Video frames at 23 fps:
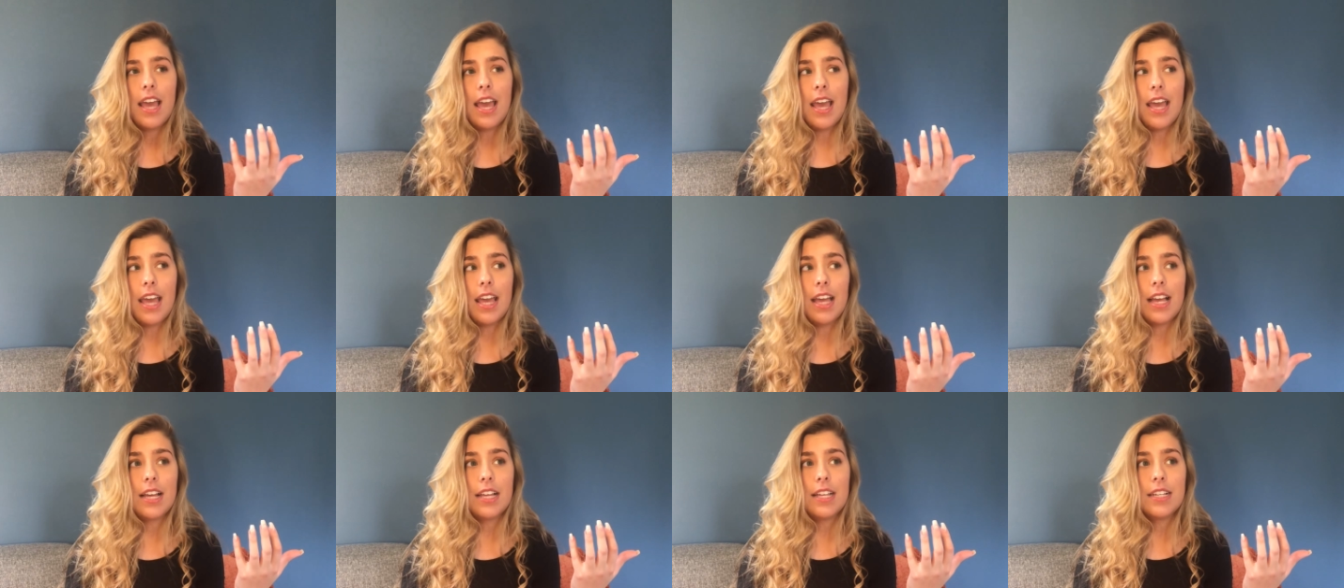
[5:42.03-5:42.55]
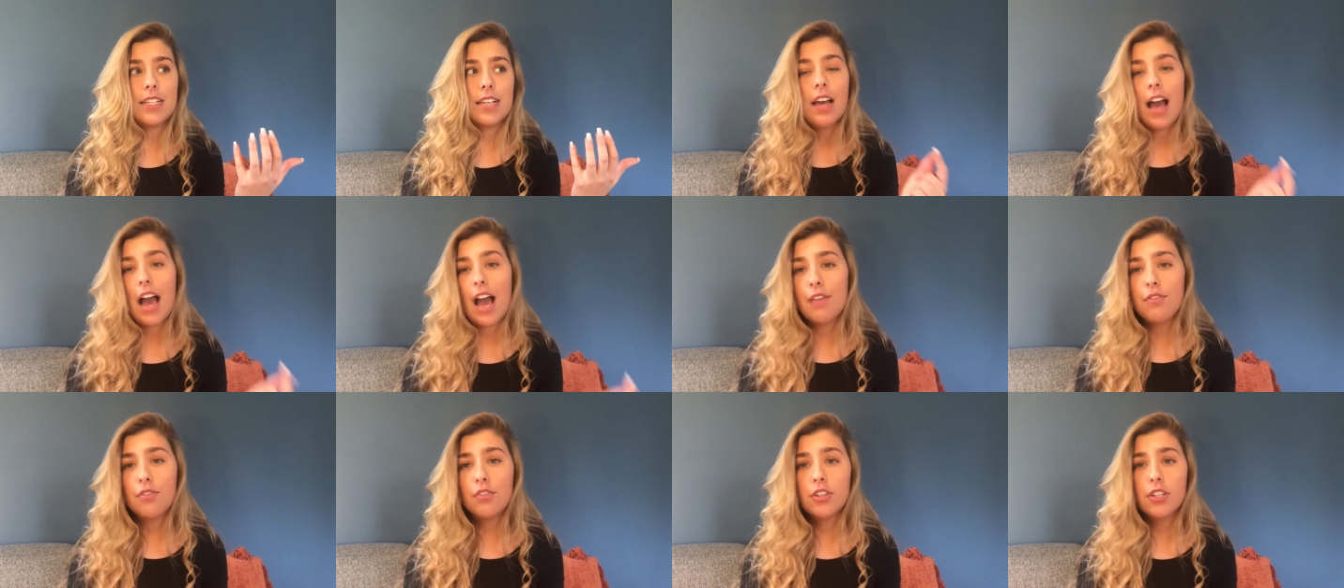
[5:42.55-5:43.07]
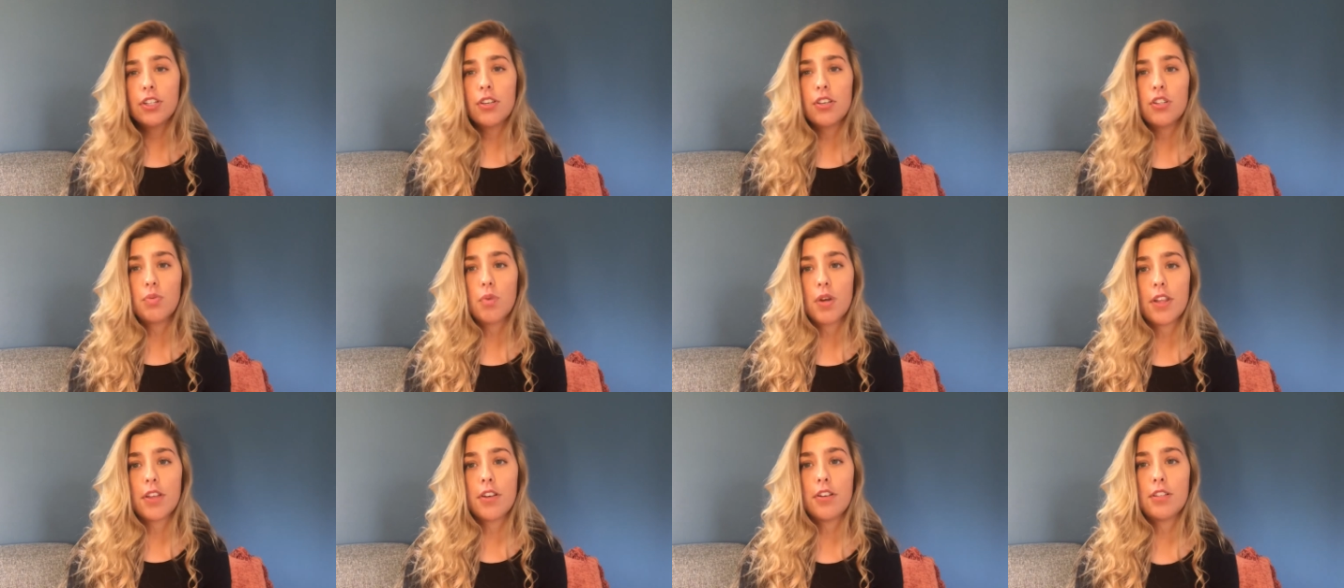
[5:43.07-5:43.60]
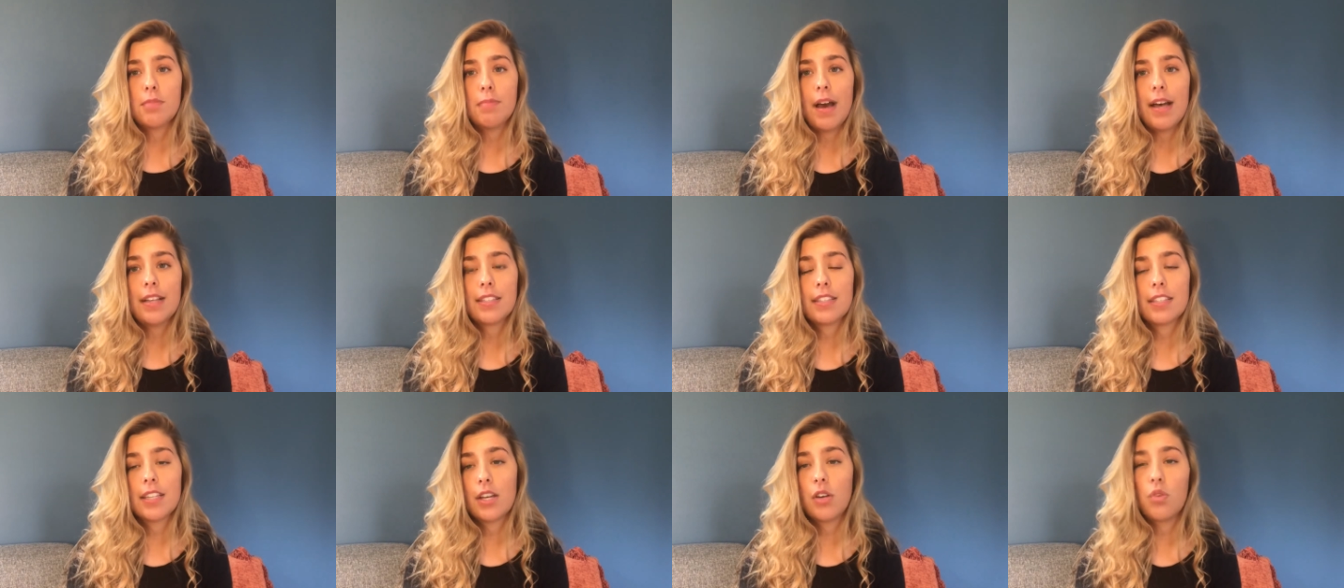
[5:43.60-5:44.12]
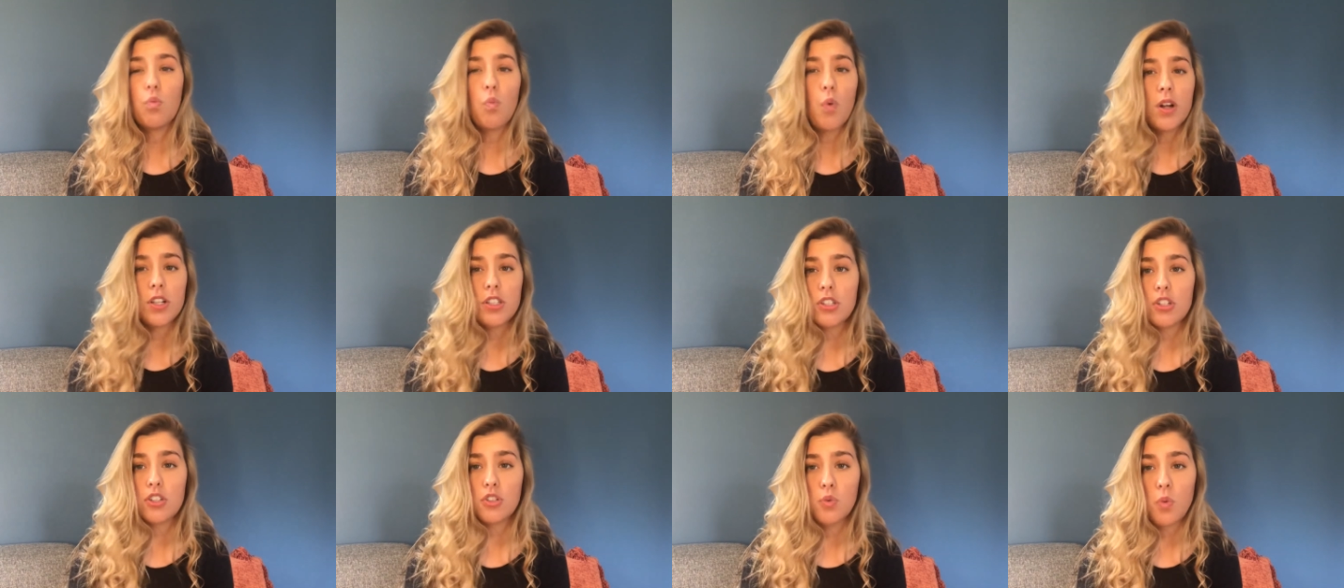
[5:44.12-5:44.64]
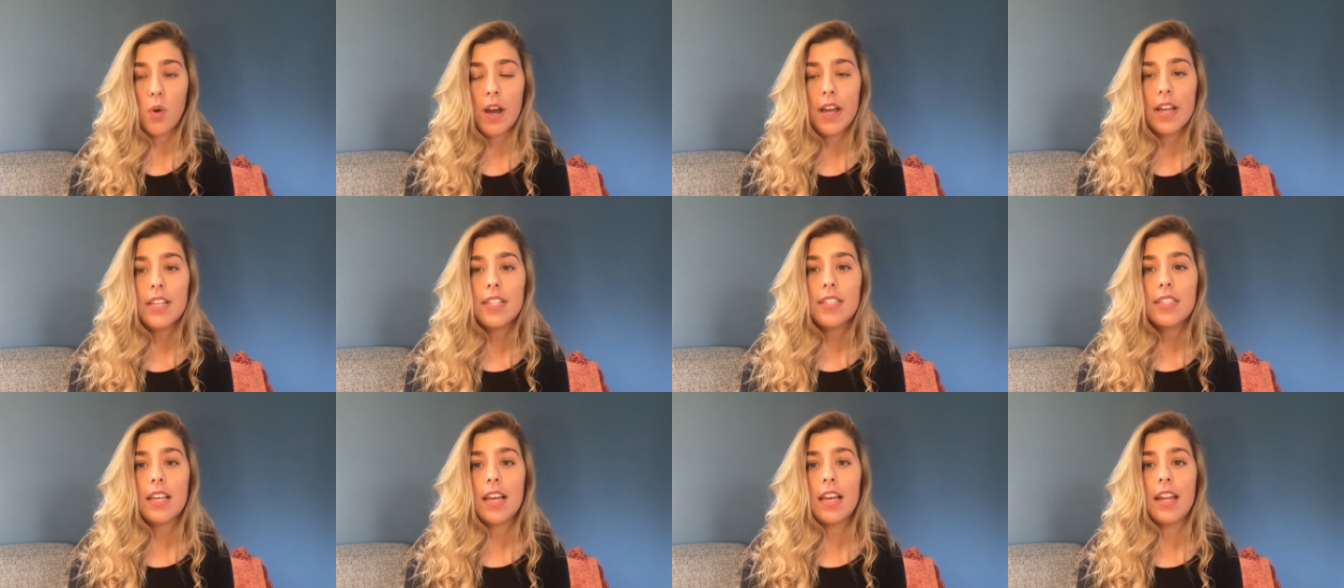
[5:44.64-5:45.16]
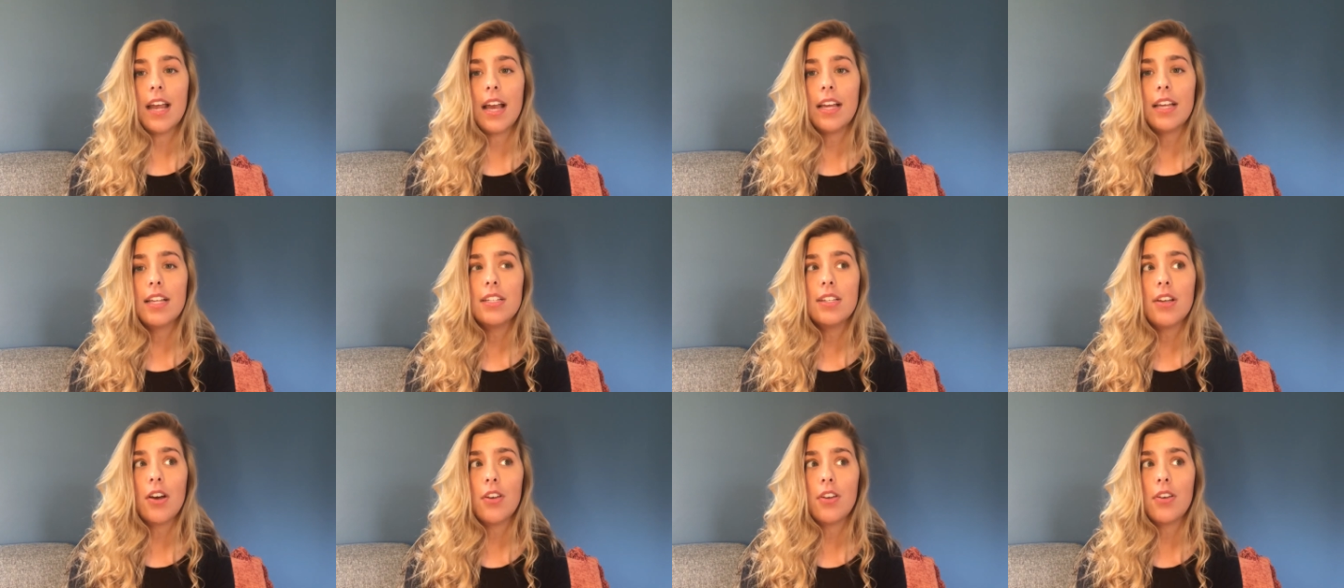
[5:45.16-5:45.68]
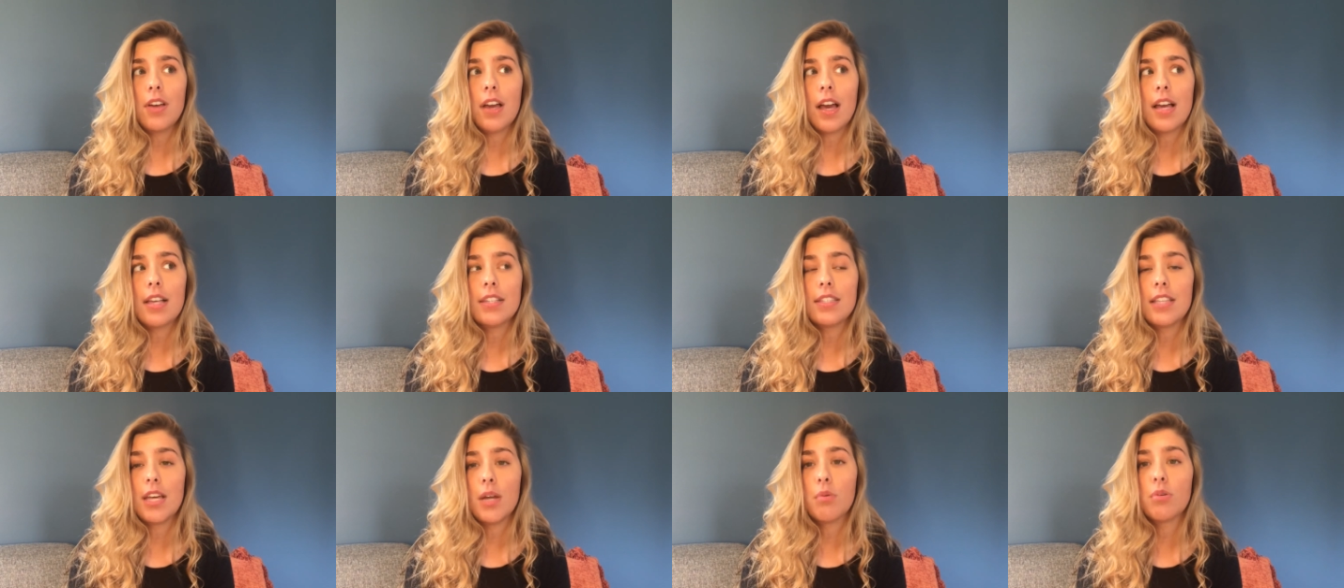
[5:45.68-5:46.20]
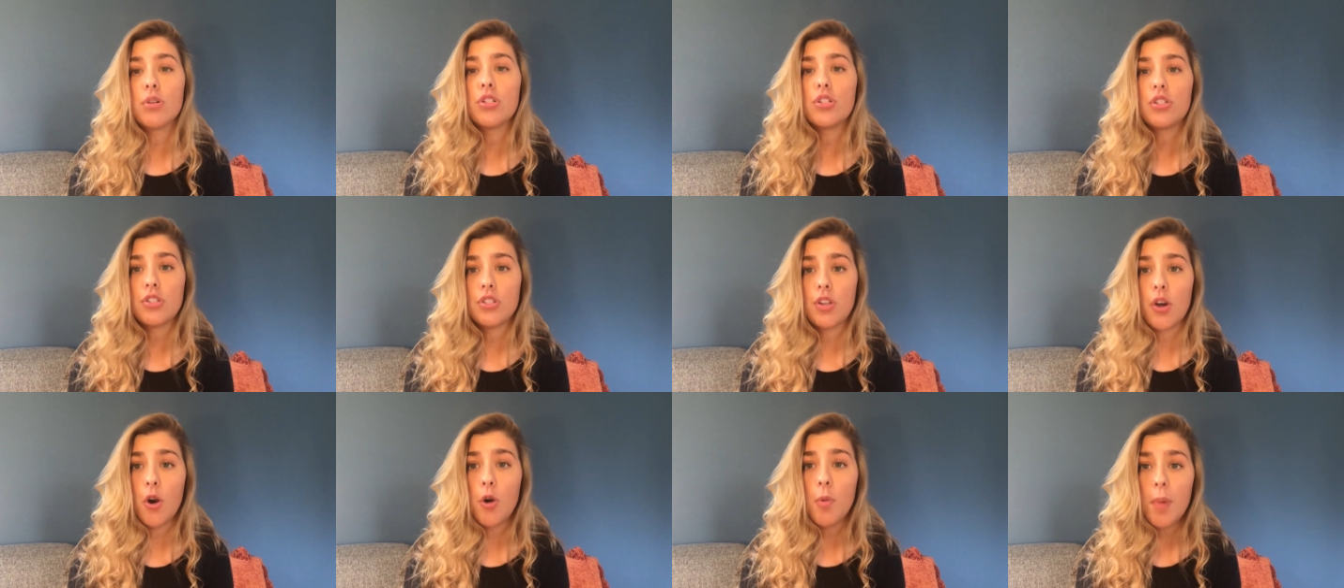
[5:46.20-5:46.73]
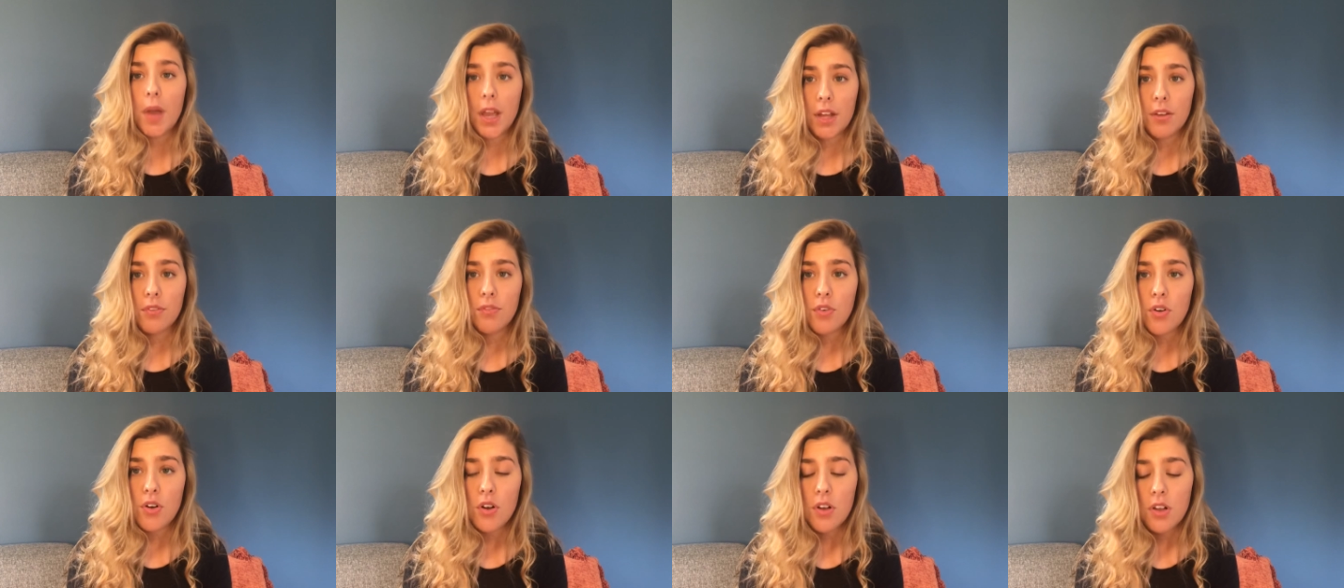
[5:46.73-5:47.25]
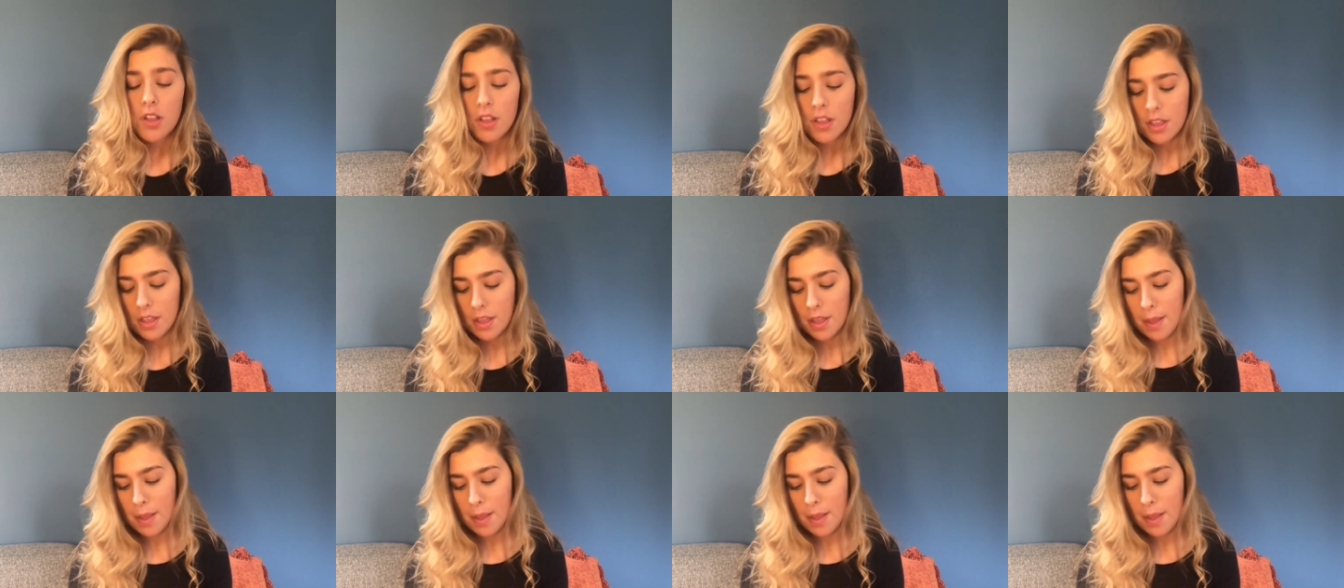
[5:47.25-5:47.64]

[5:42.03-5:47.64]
And I've only used one of those masks like once or twice, and I can tell you guys they were so painful.